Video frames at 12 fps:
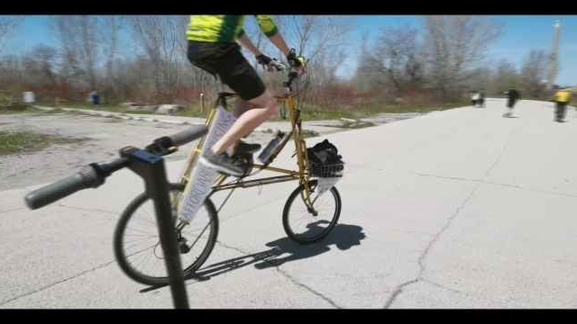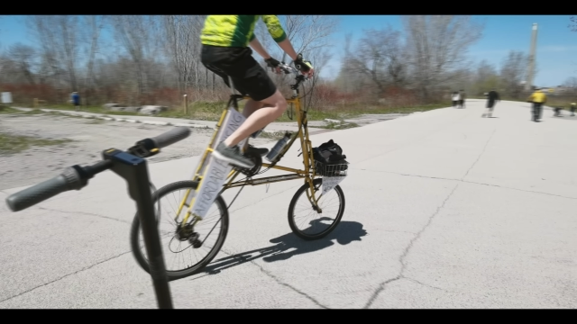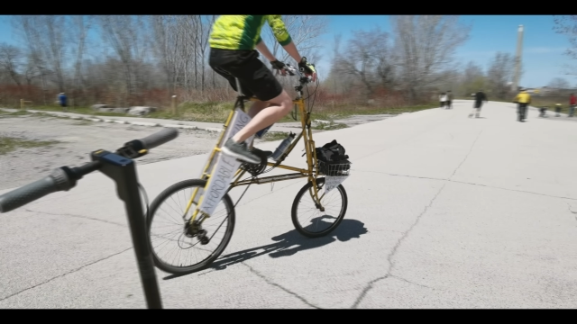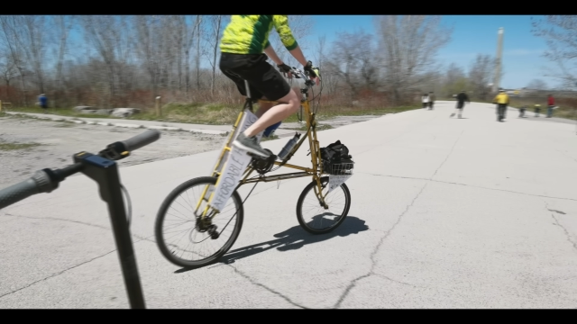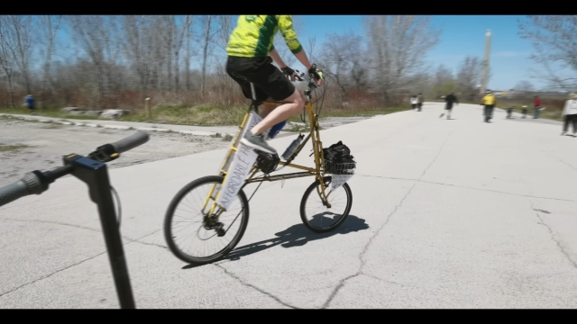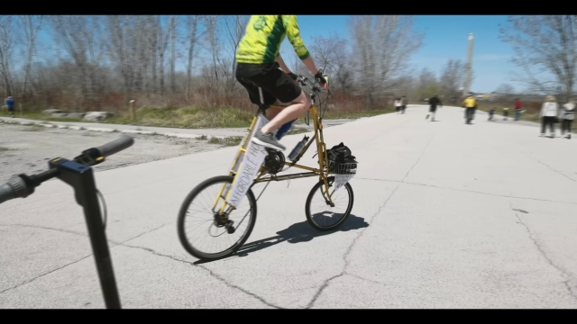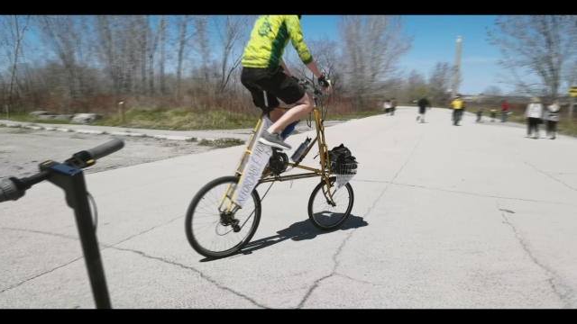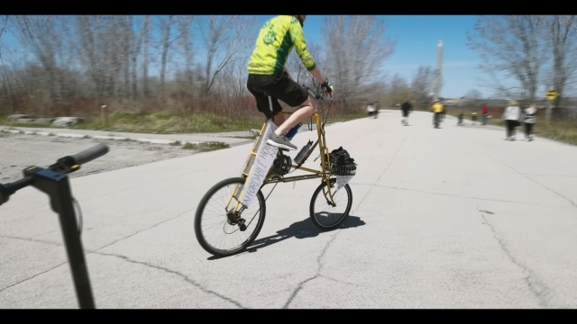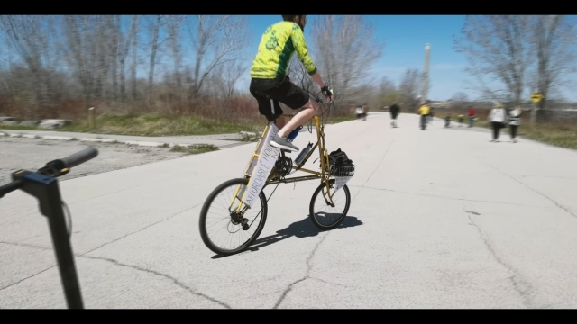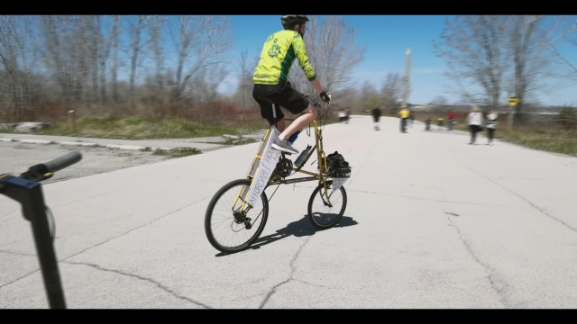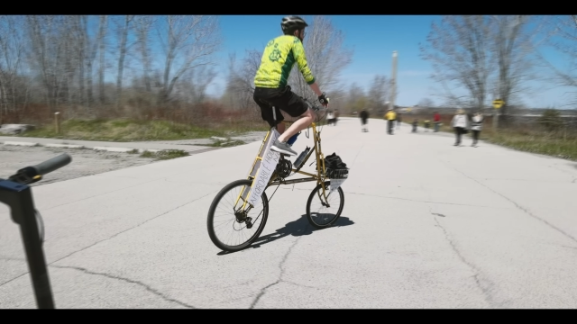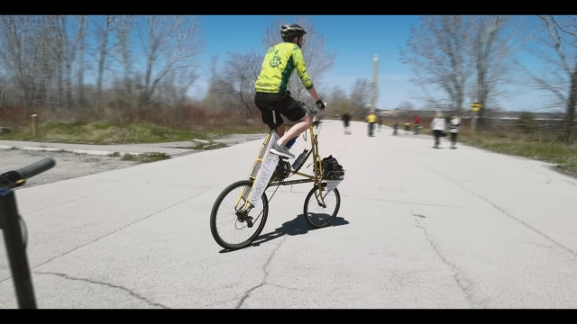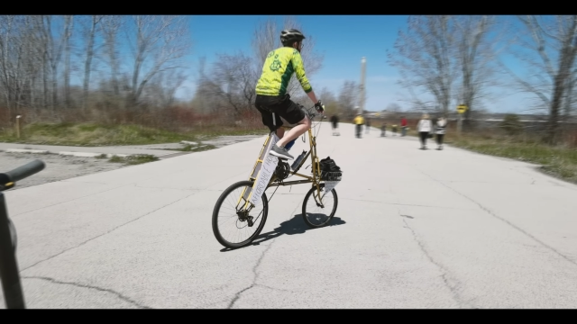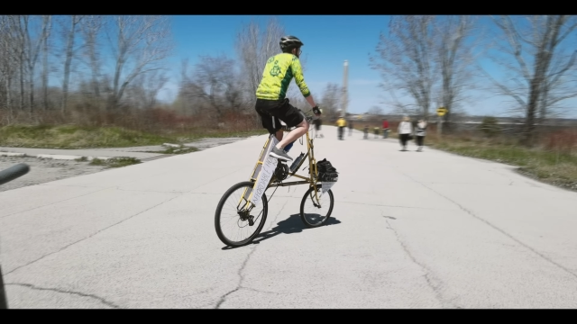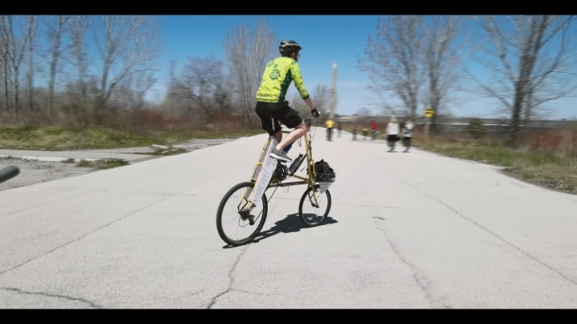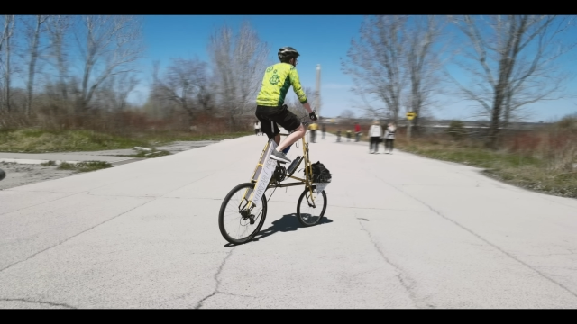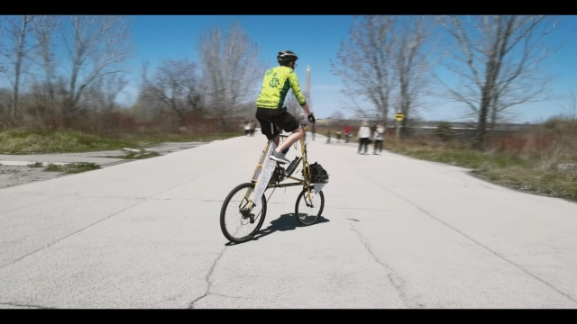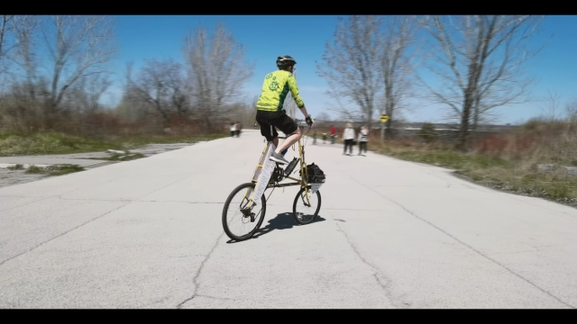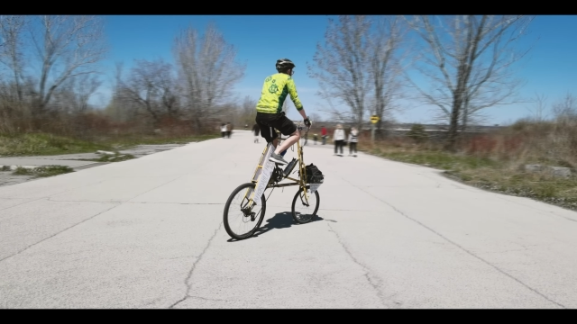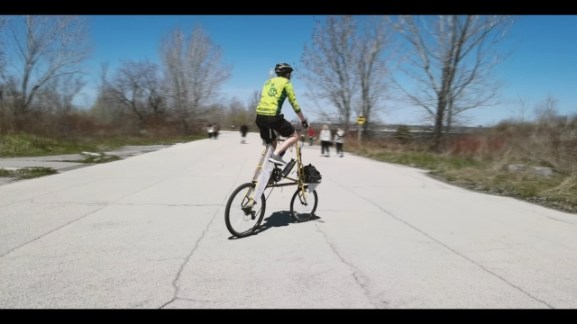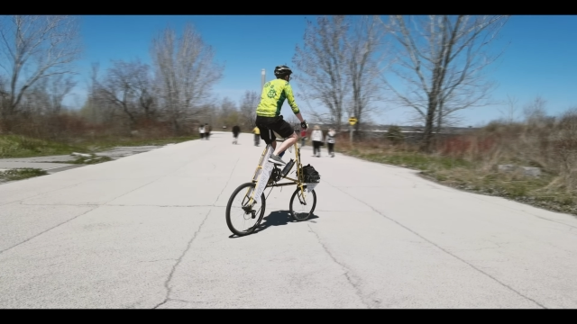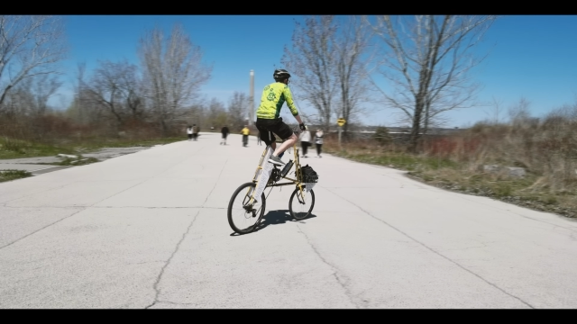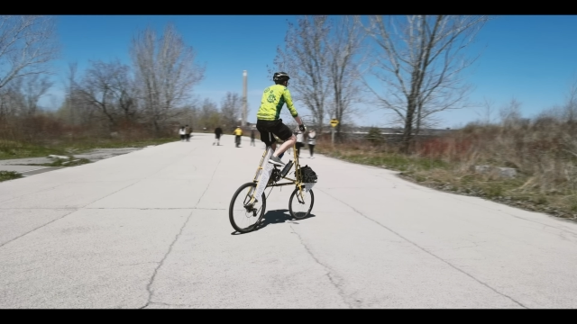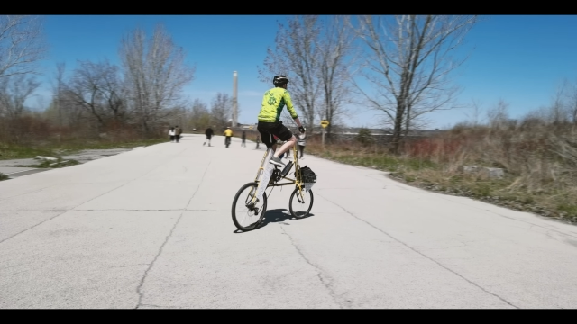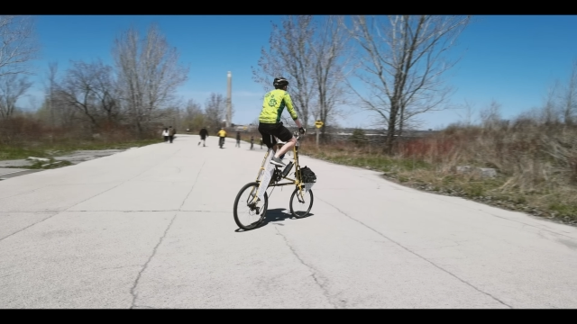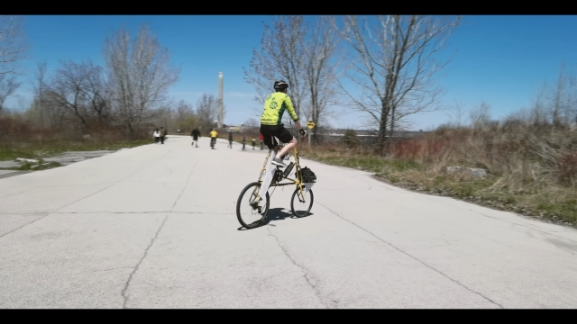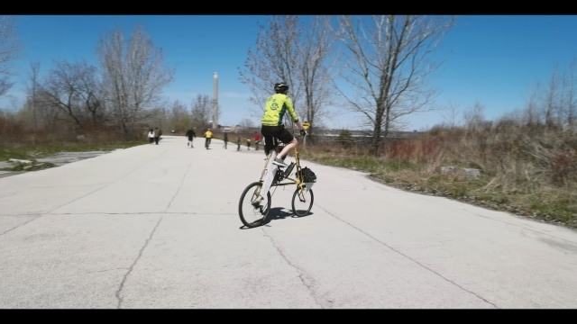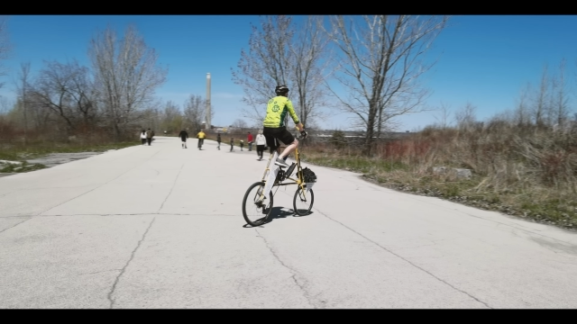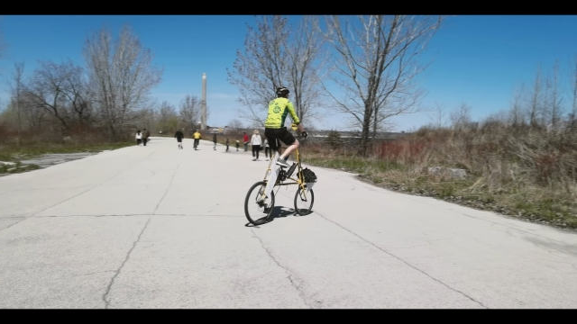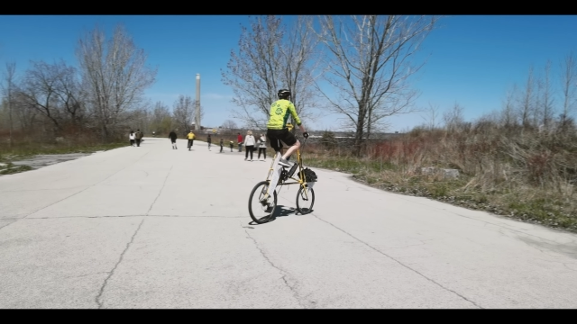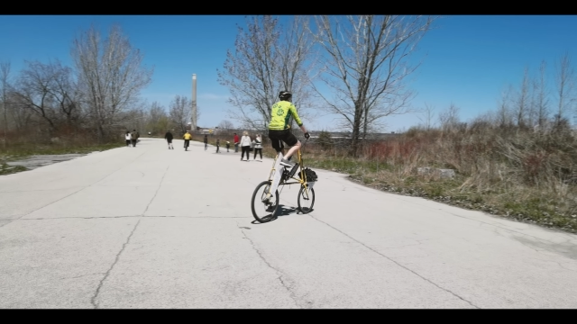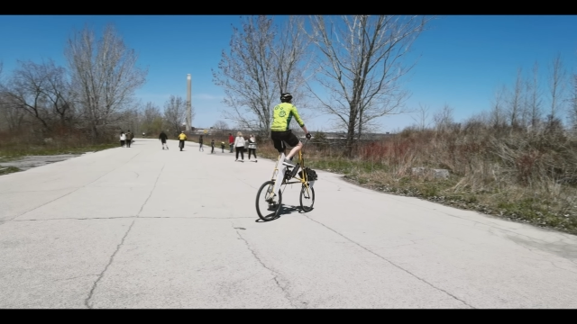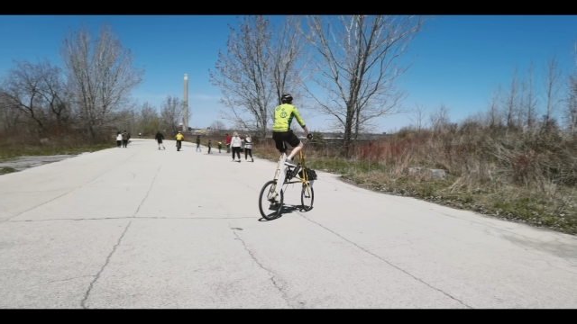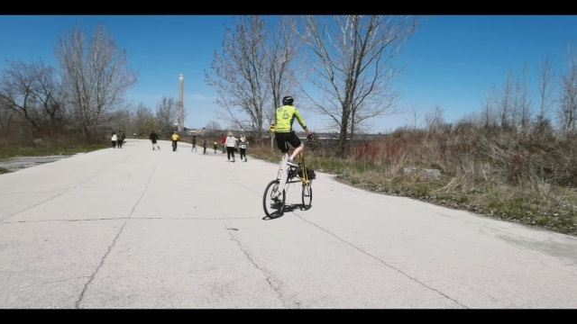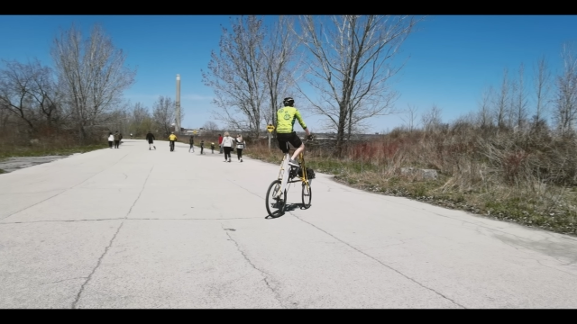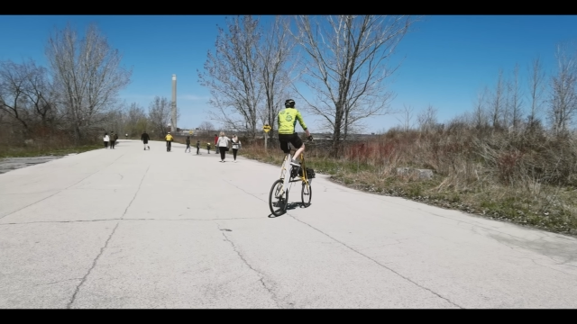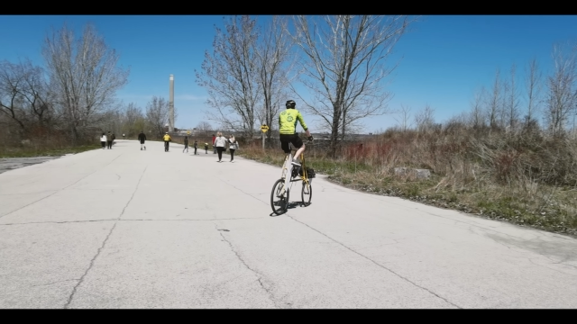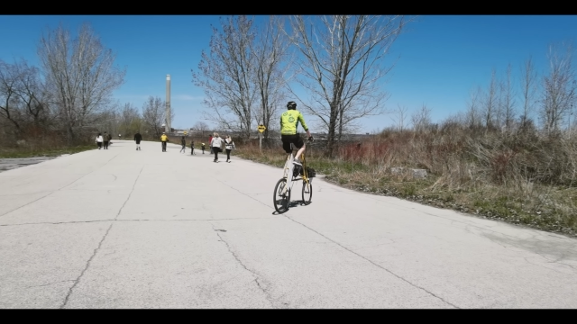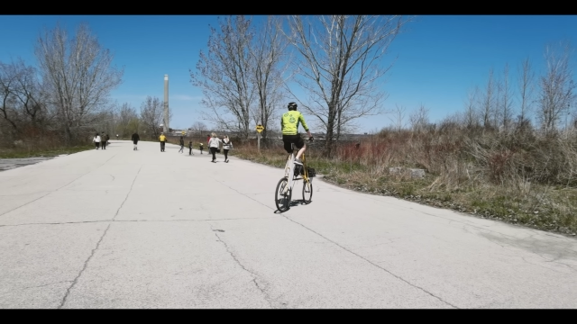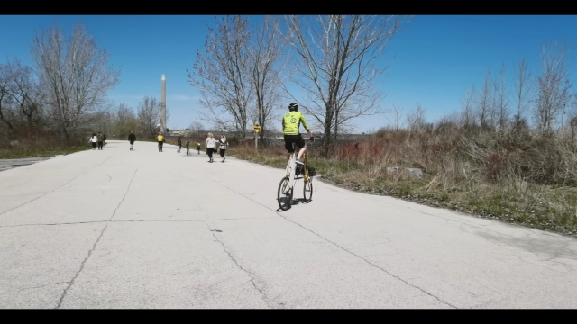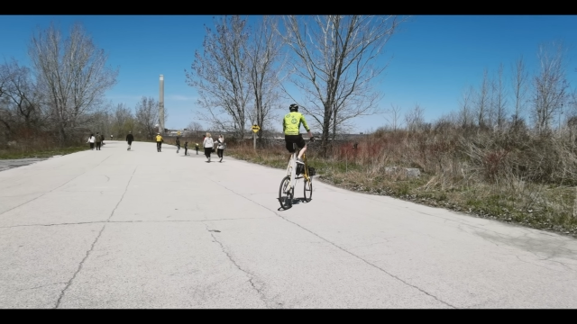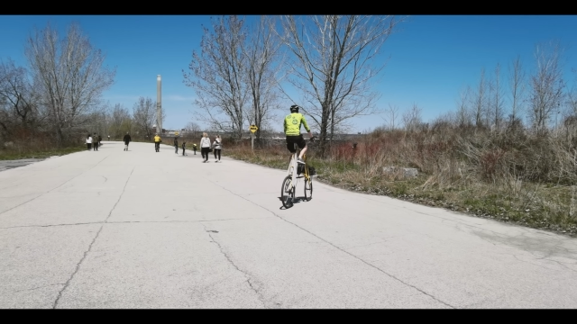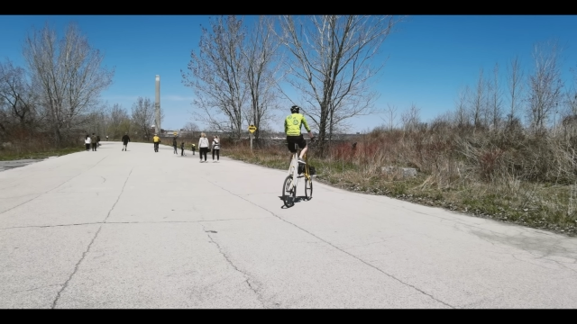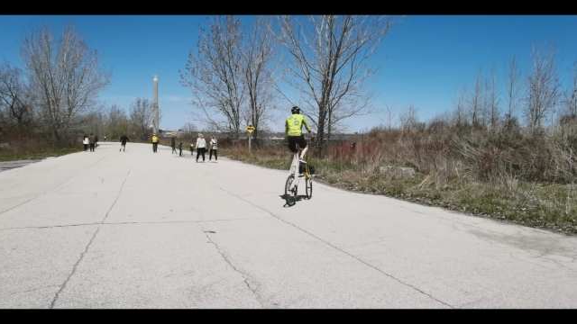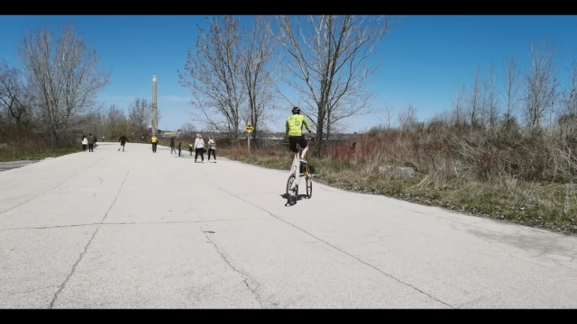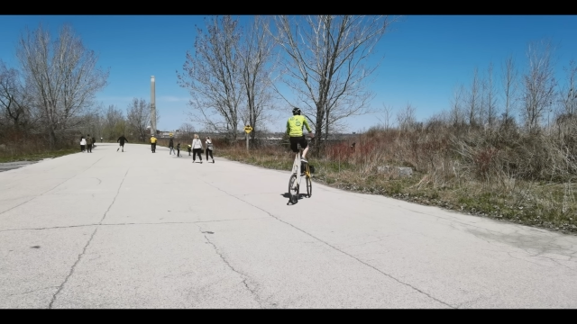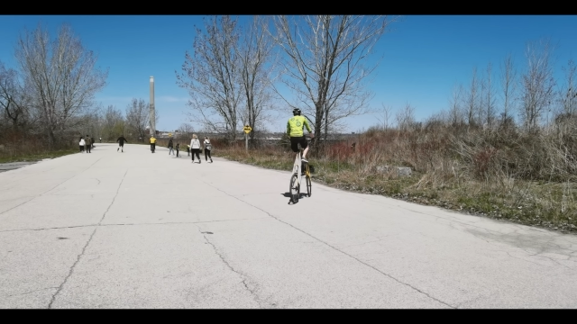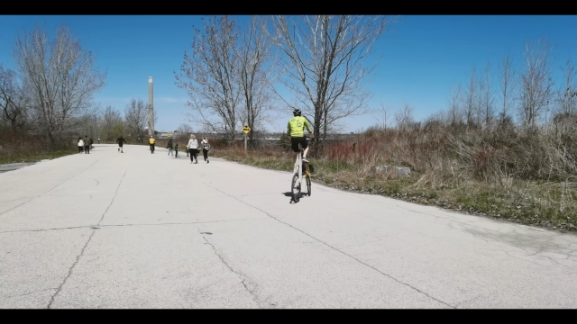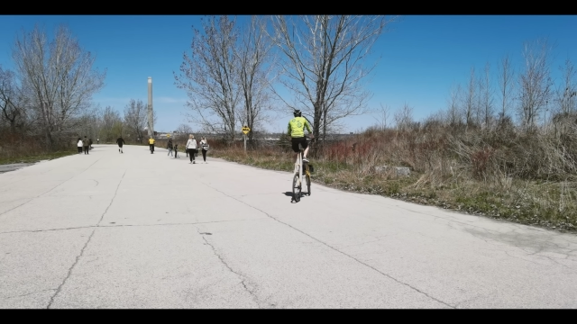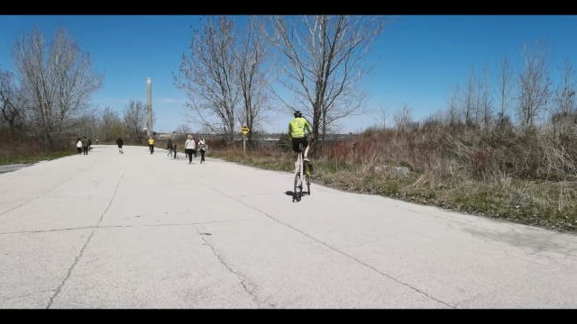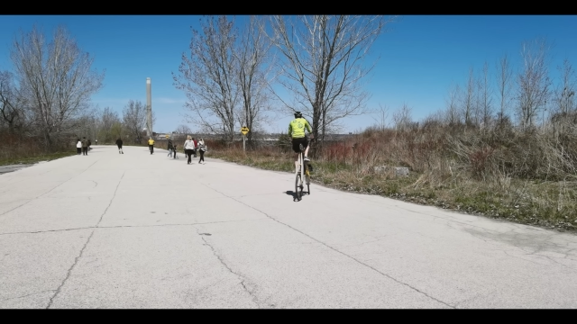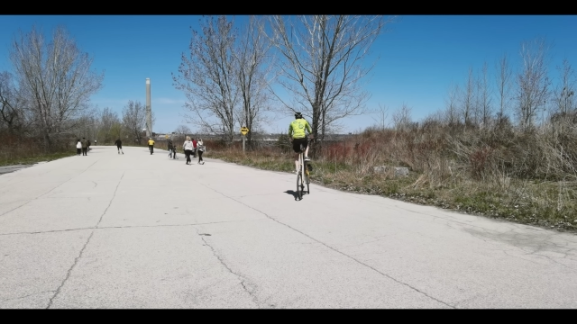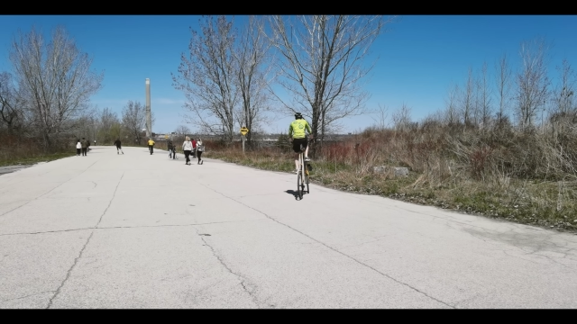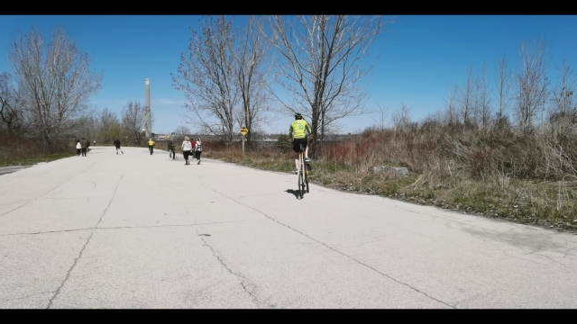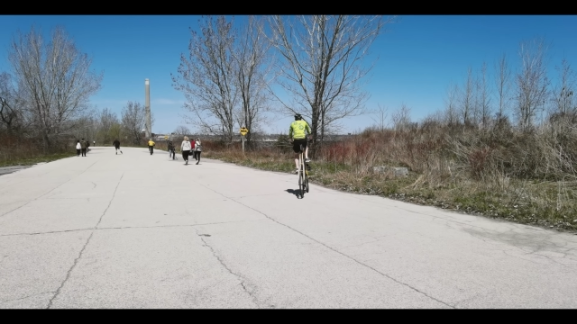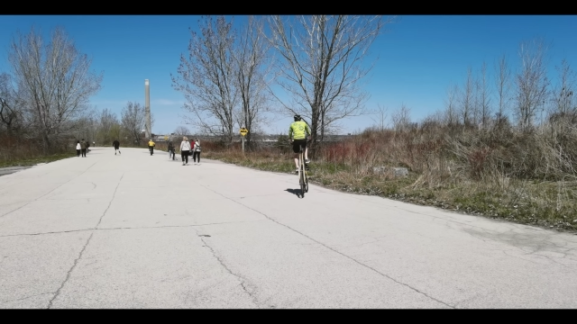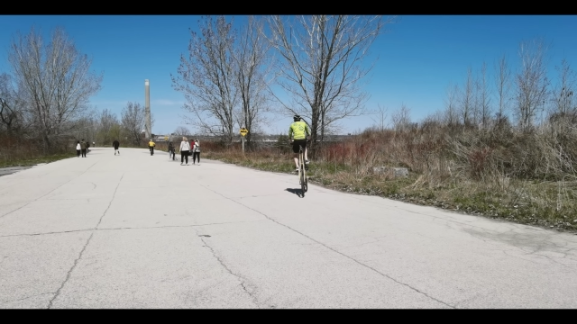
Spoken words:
(no speaker visible)